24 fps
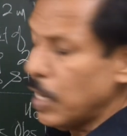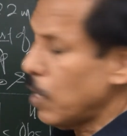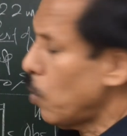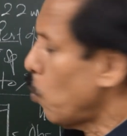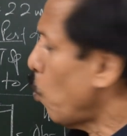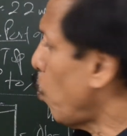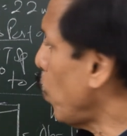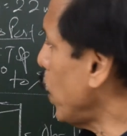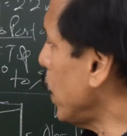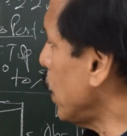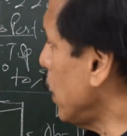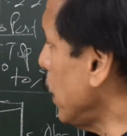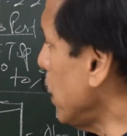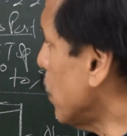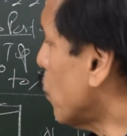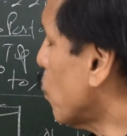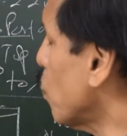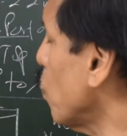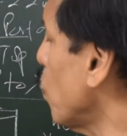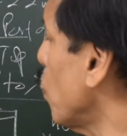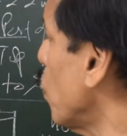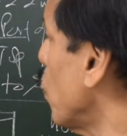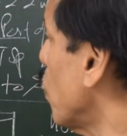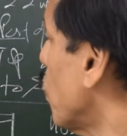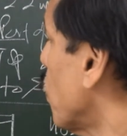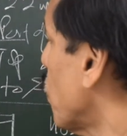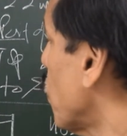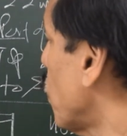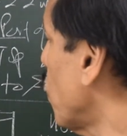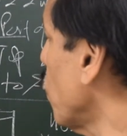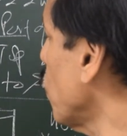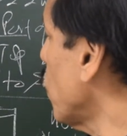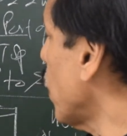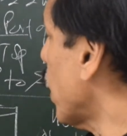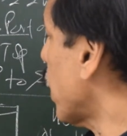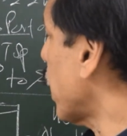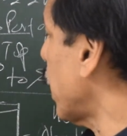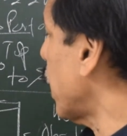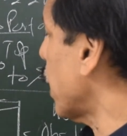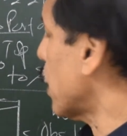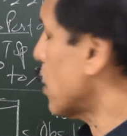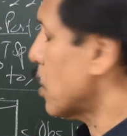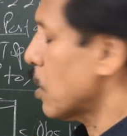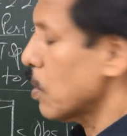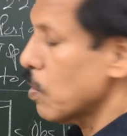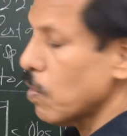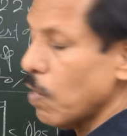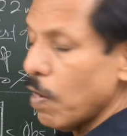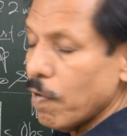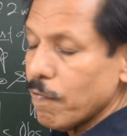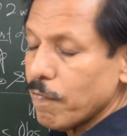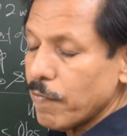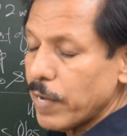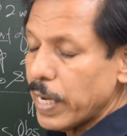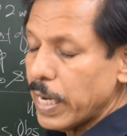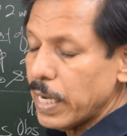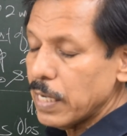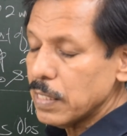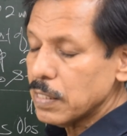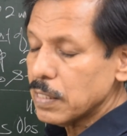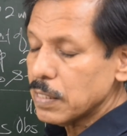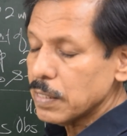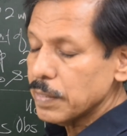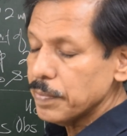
We need to do the correction of gauge